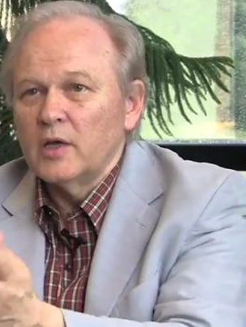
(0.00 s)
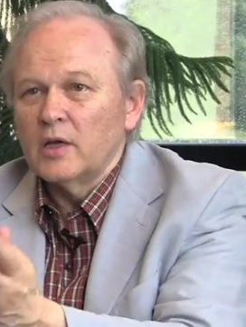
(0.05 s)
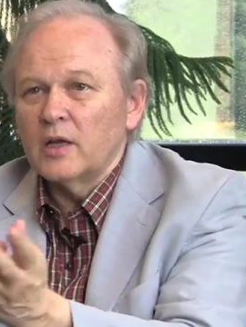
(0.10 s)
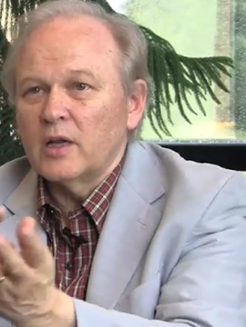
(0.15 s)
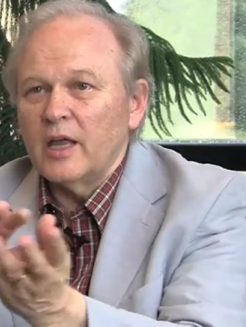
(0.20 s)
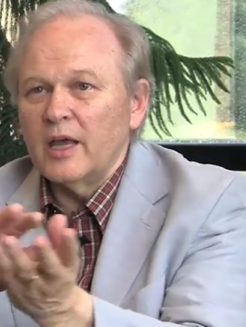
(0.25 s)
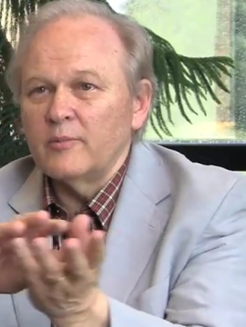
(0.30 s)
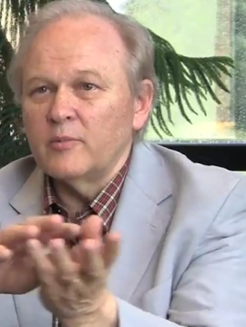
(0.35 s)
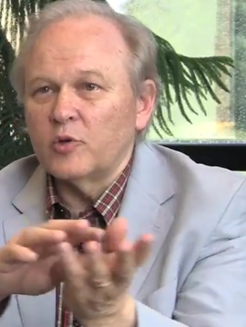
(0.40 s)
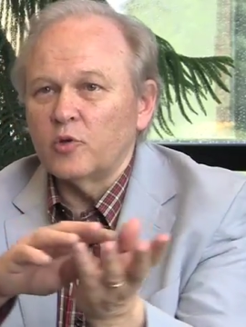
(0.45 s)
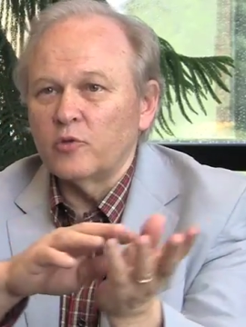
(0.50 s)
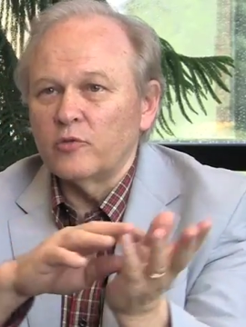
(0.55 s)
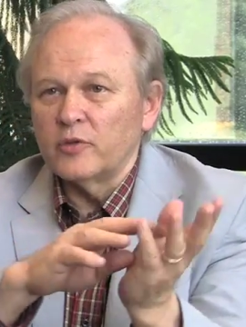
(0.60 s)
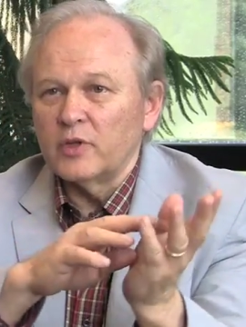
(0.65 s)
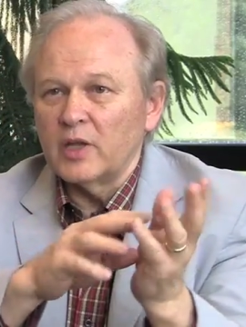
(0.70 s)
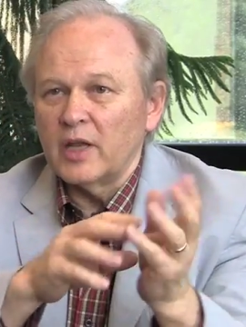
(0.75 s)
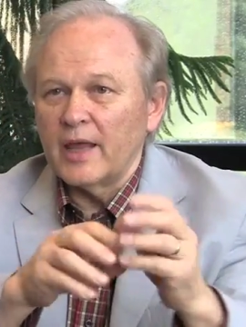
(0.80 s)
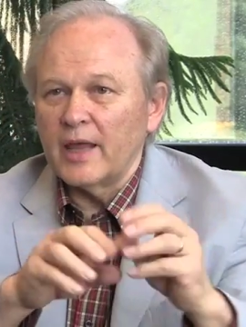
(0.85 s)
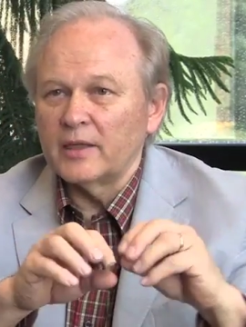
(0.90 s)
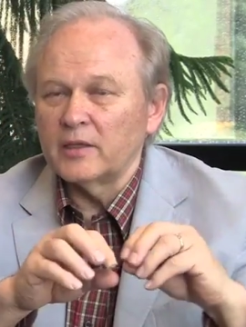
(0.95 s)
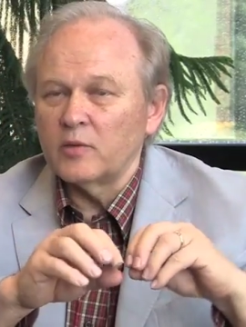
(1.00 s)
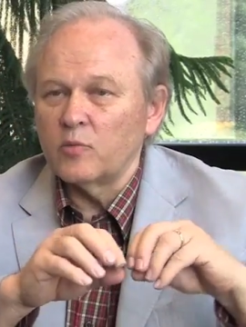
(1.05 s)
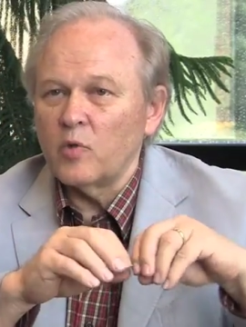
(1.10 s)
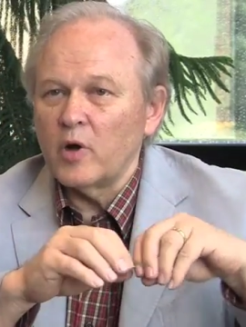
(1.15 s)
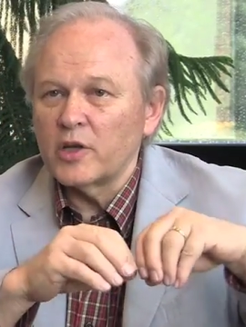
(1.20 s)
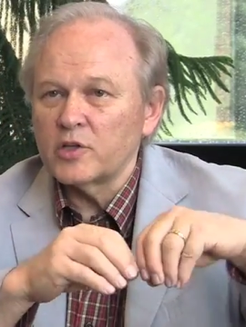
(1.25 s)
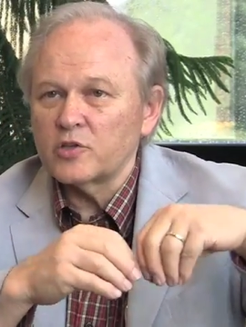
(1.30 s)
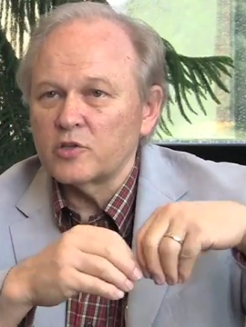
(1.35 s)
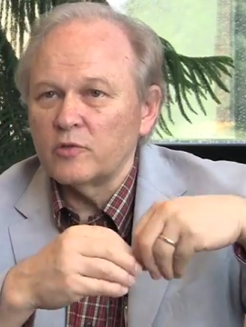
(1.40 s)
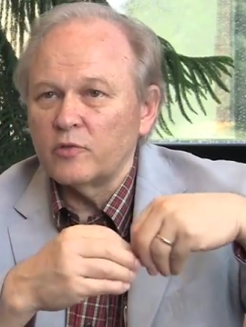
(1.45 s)
climate over the land and
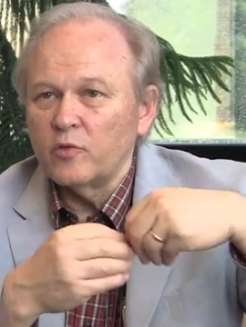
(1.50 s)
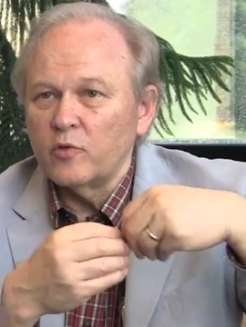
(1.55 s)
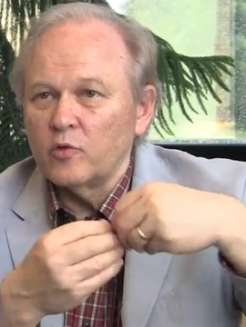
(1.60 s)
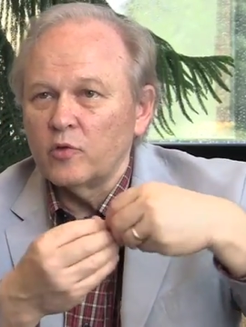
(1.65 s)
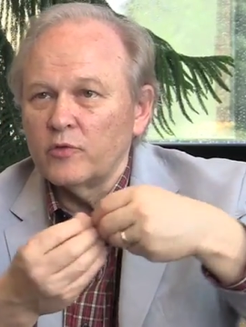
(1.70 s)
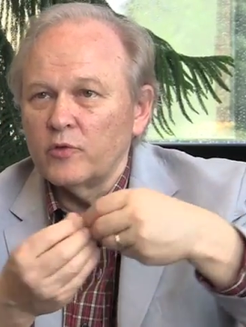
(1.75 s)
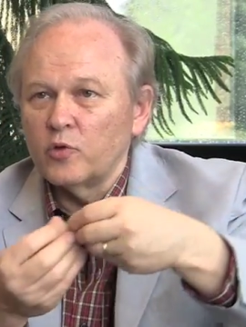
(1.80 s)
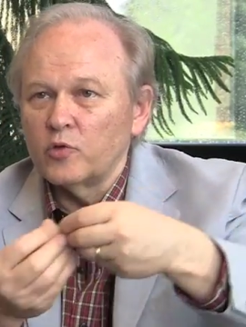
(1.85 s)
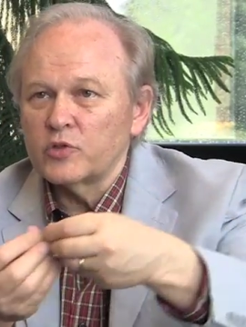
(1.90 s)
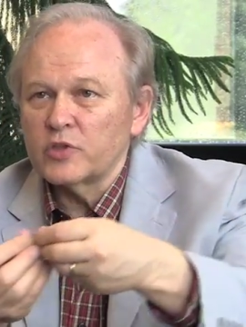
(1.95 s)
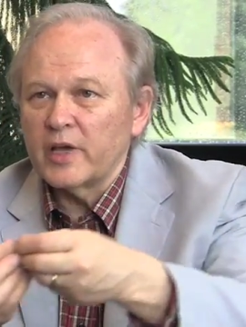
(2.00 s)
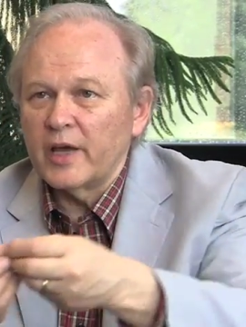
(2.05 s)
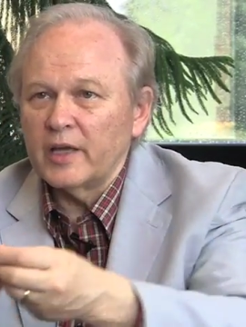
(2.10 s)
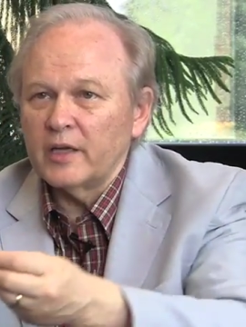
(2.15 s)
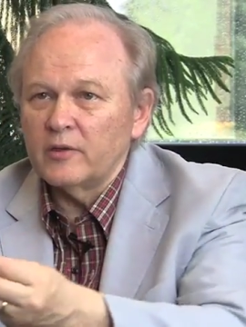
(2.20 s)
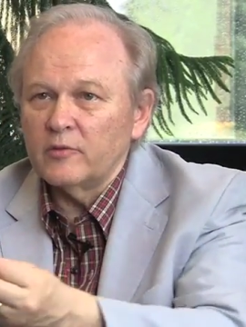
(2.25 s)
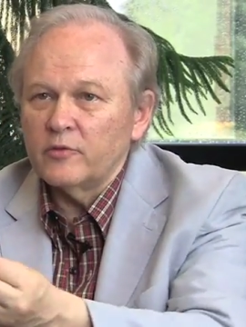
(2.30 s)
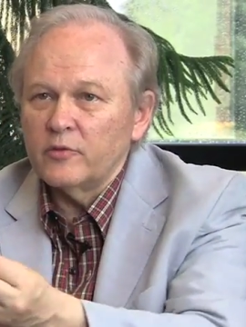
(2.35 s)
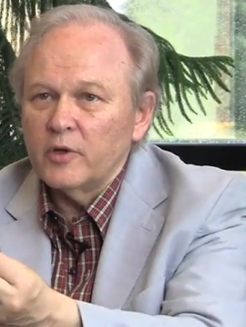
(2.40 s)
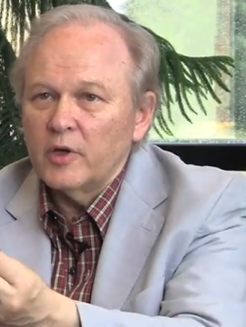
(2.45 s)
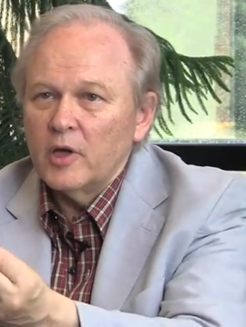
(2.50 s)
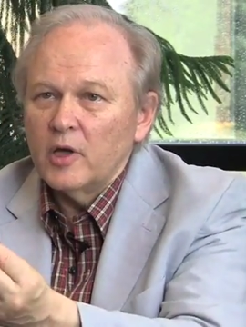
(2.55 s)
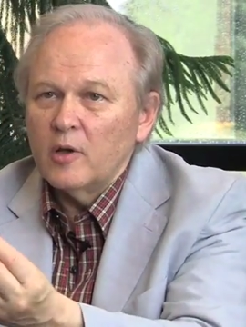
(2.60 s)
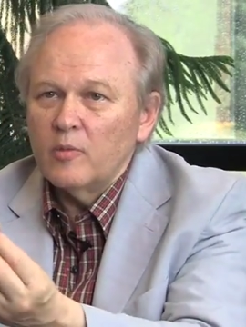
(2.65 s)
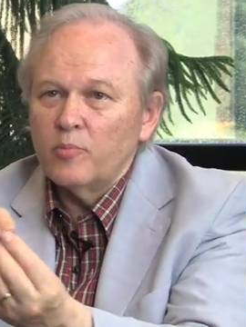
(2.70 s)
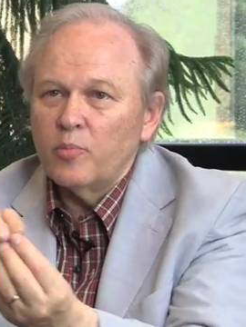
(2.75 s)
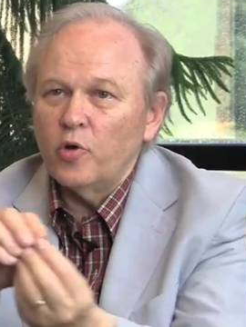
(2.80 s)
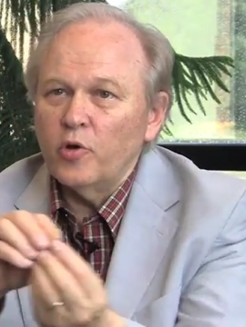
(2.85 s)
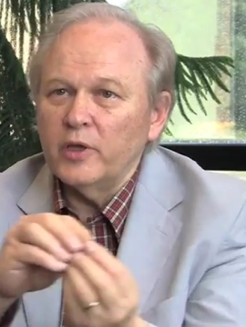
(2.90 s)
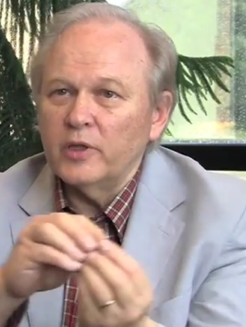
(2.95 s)
watch the flow of those kind of
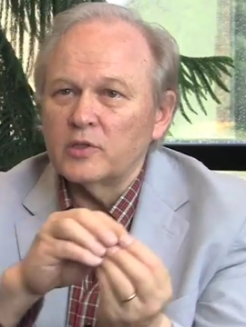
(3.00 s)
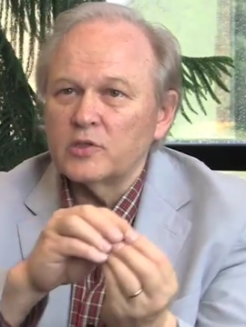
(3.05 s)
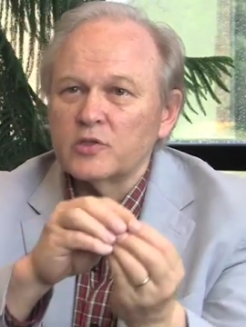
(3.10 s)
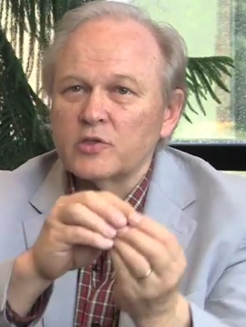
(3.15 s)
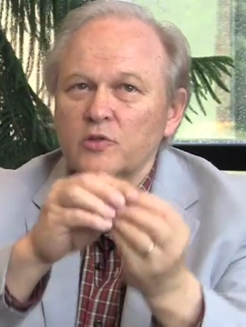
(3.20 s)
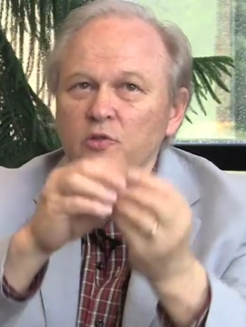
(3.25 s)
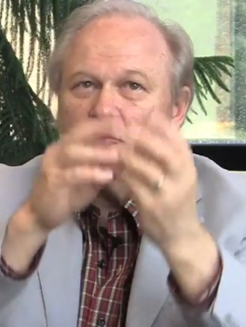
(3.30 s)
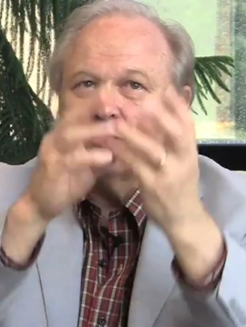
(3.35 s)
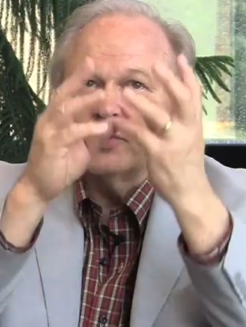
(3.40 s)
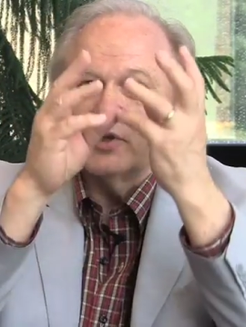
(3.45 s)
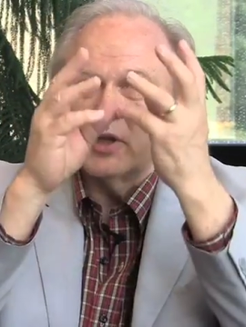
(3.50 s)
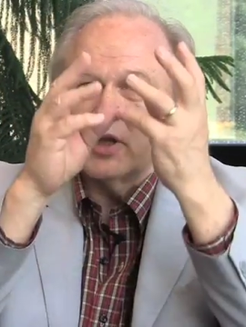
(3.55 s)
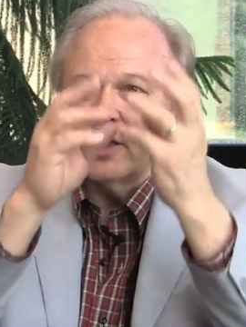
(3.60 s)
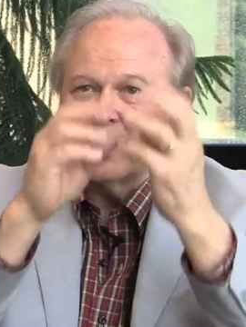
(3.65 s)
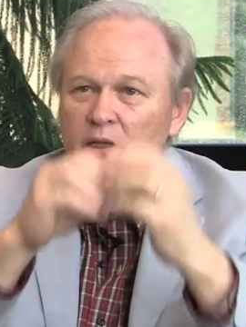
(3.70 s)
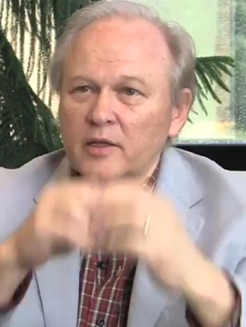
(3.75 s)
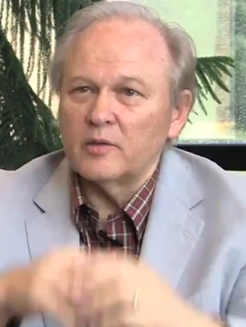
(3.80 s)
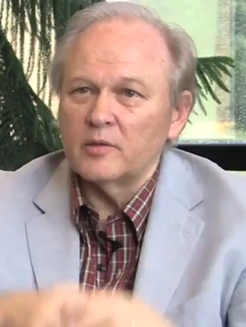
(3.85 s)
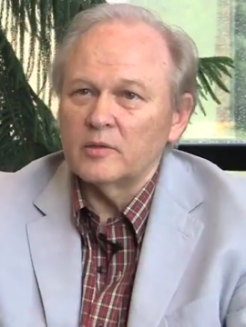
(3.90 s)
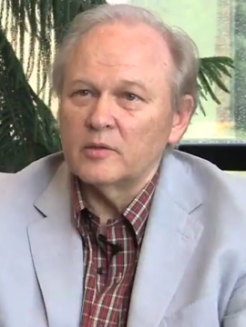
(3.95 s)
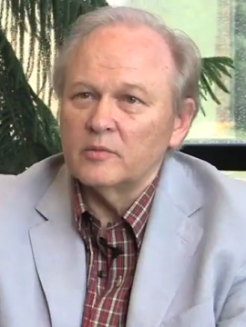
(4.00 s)
points over the land.